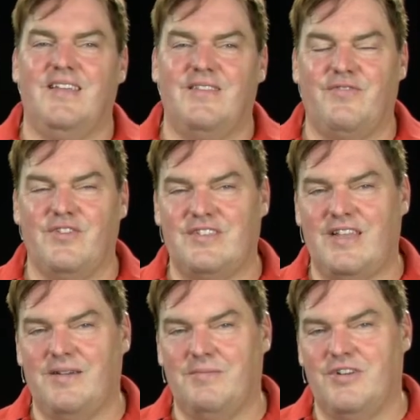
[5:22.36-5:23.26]
The first
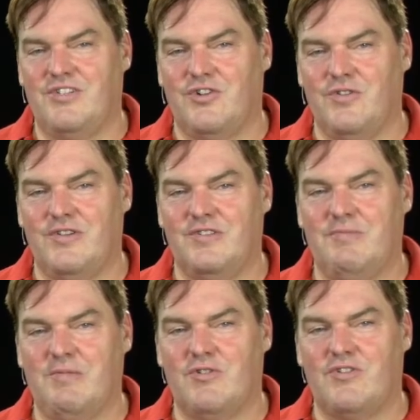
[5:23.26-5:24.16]
thing I'm going to show you is
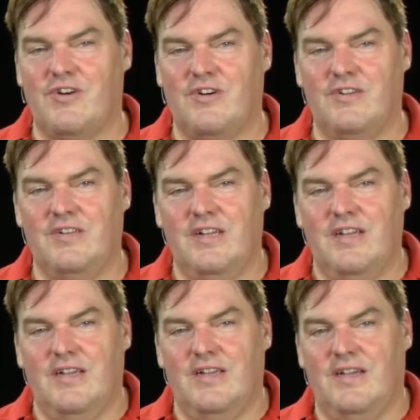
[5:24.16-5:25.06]
mimoCall.
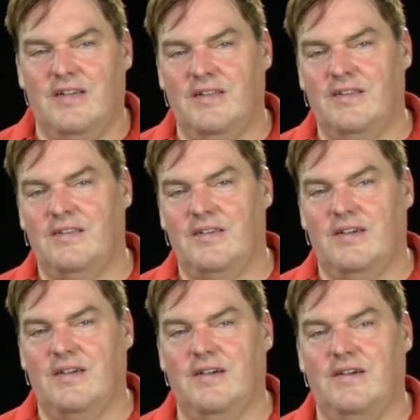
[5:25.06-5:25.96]
And
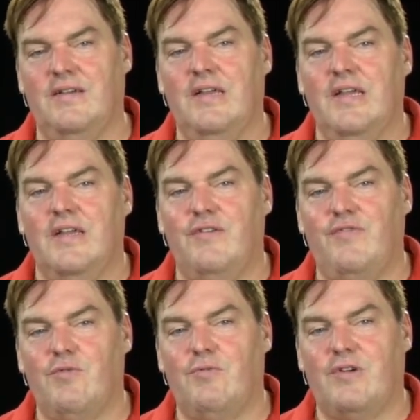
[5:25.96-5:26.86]
if
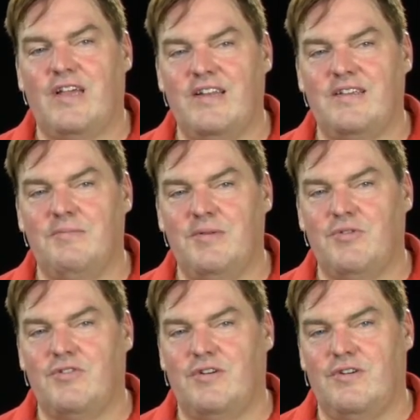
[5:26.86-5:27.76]
you get a
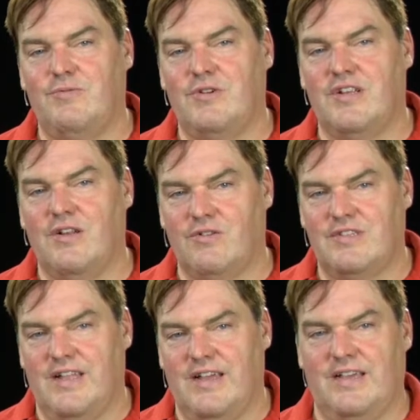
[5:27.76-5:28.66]
mimoCall, what it
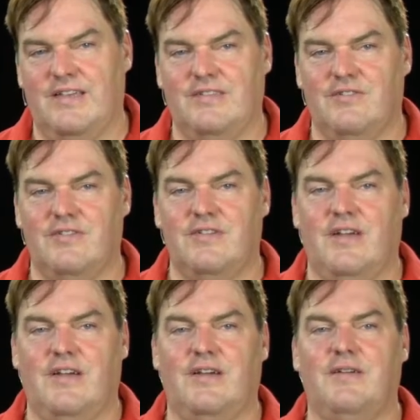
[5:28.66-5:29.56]
looks like. So
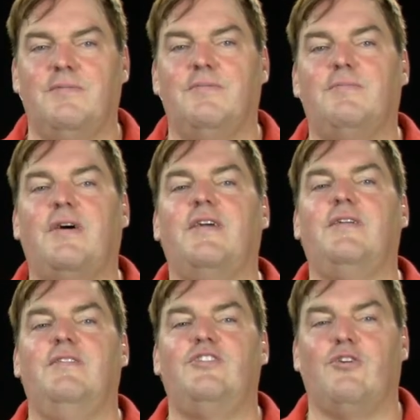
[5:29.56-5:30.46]

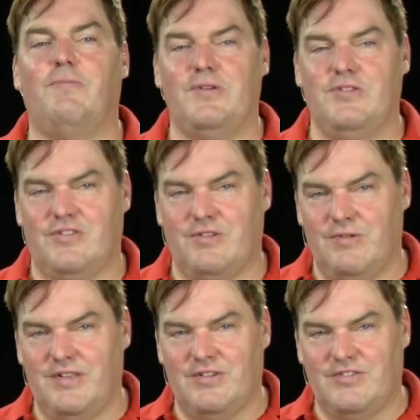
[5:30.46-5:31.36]
my show producer
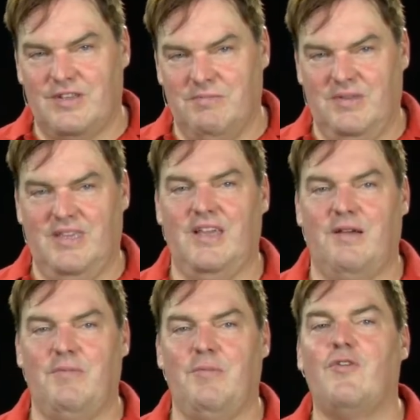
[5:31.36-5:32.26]
will now send me a
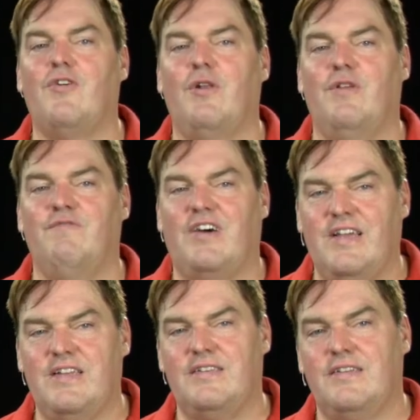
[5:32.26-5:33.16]
mimoCall
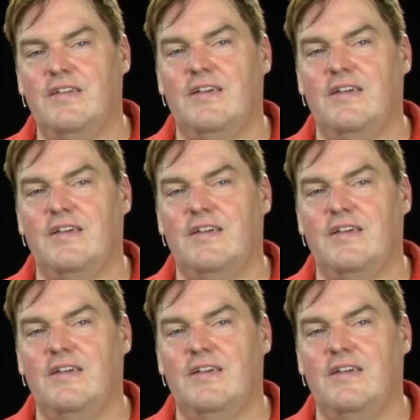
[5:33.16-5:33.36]
invite